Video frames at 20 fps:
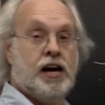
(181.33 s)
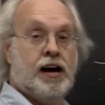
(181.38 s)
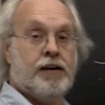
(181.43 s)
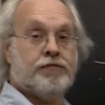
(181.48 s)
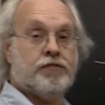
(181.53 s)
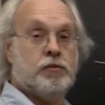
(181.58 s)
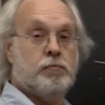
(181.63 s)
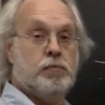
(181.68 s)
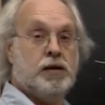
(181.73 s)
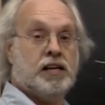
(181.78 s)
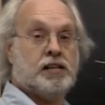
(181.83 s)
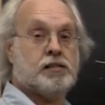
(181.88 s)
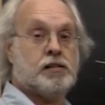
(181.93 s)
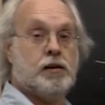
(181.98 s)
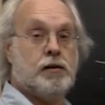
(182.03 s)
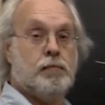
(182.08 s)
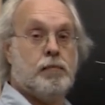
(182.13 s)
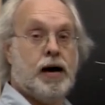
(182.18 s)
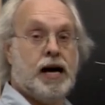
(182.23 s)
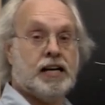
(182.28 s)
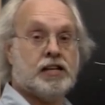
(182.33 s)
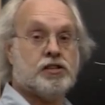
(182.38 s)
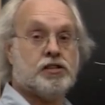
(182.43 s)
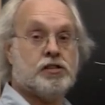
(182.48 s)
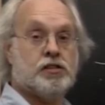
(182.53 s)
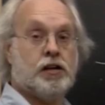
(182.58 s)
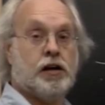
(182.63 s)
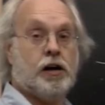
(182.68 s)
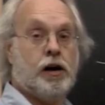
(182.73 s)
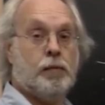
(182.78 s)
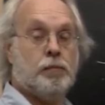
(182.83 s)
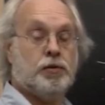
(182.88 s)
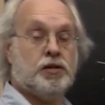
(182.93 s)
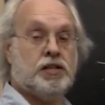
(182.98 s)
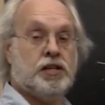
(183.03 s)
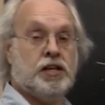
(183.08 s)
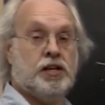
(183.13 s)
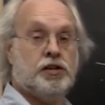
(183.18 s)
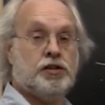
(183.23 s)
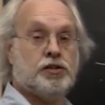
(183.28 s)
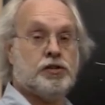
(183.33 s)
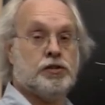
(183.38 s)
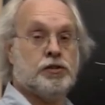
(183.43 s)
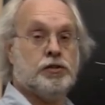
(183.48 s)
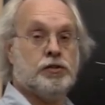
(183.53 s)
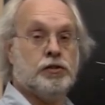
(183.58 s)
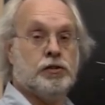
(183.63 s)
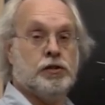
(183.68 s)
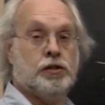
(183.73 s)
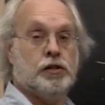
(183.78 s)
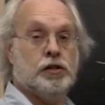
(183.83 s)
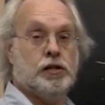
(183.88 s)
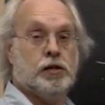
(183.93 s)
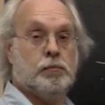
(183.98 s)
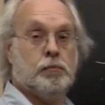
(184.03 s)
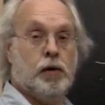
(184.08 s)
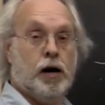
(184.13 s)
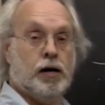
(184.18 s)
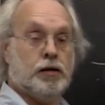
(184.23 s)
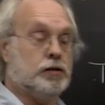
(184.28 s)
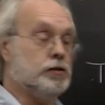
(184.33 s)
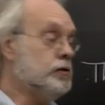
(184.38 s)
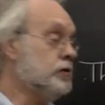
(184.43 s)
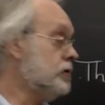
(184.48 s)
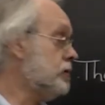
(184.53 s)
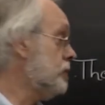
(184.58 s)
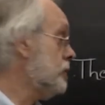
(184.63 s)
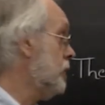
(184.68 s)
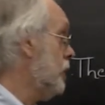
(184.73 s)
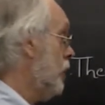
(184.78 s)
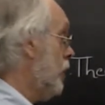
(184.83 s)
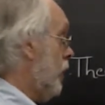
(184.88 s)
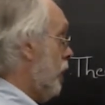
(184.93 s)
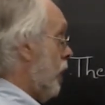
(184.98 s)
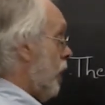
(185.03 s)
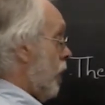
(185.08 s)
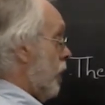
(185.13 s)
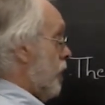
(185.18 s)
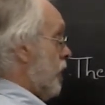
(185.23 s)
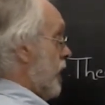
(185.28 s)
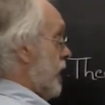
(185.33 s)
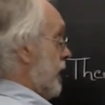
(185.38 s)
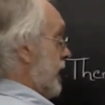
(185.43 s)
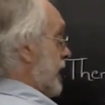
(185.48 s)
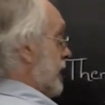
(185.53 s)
have to mix and match the computational models, then